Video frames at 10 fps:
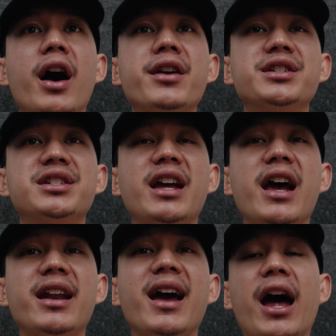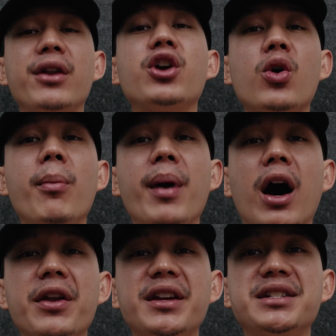understand how to go
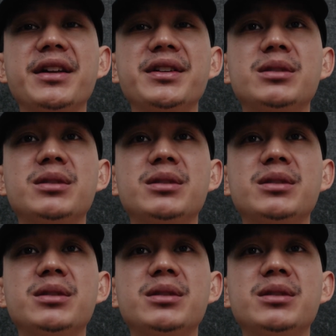about these daily